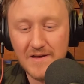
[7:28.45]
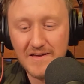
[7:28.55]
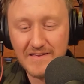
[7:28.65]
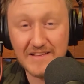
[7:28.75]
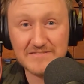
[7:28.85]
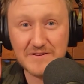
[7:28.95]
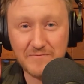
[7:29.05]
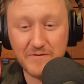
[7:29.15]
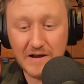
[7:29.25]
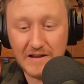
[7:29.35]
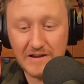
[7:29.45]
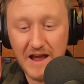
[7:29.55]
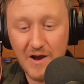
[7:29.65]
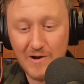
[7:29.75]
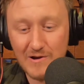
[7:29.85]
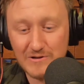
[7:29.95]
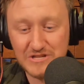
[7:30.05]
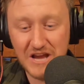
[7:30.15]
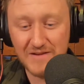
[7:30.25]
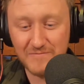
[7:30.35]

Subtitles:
gets in a fucking Harrier jet